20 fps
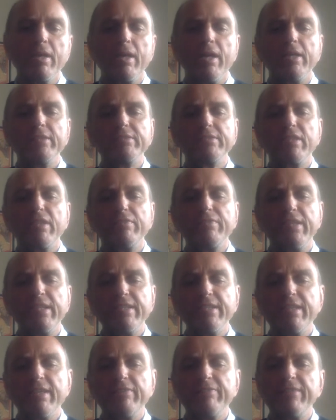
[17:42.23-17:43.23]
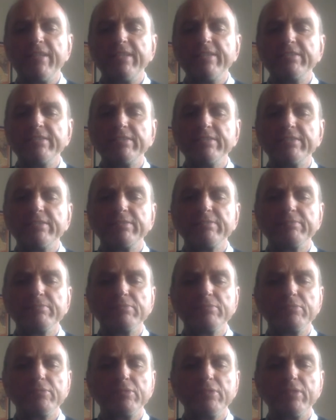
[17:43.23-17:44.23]
I surveyed their faces,
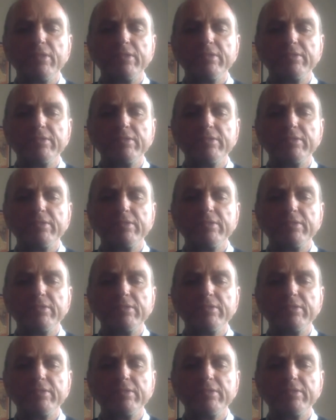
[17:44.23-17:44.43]
looking